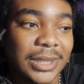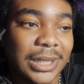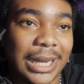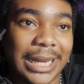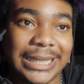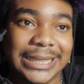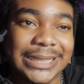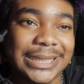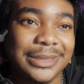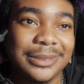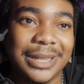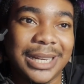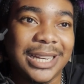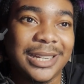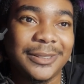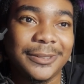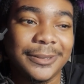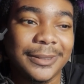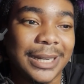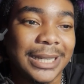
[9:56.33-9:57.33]
I still
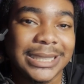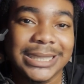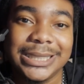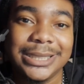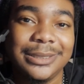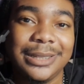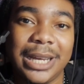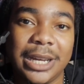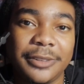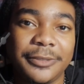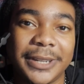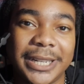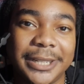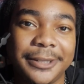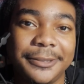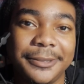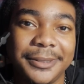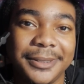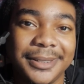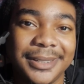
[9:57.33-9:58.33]
have, I still have
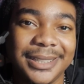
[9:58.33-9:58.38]
faith.